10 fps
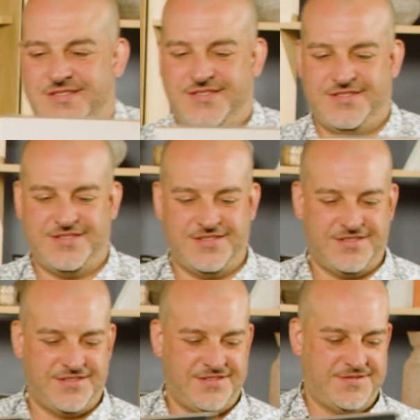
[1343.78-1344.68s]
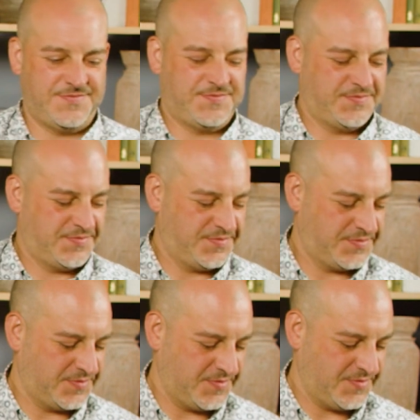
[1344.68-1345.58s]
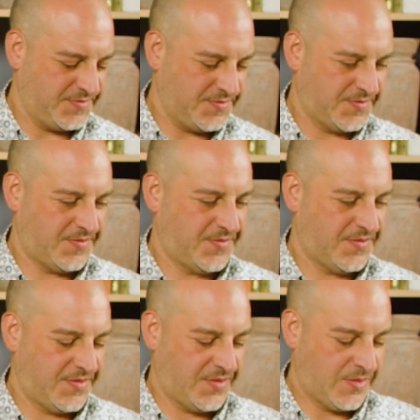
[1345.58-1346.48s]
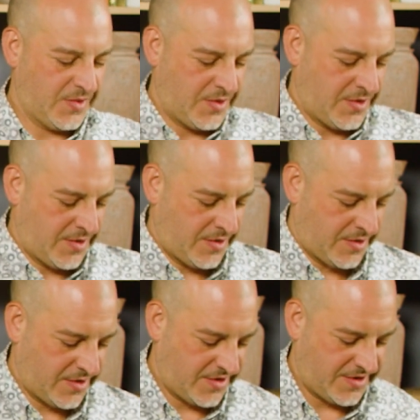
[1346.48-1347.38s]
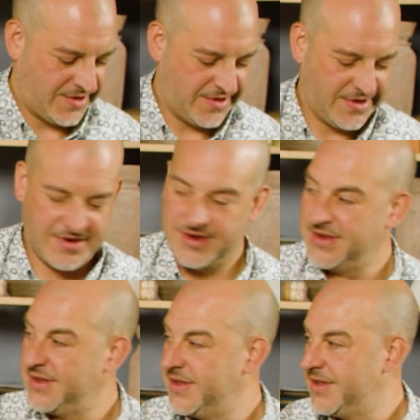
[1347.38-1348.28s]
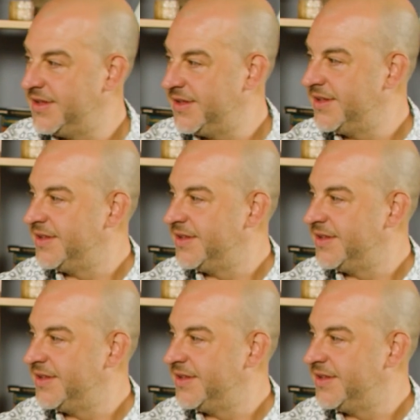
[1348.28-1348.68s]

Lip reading: This person isn't speaking.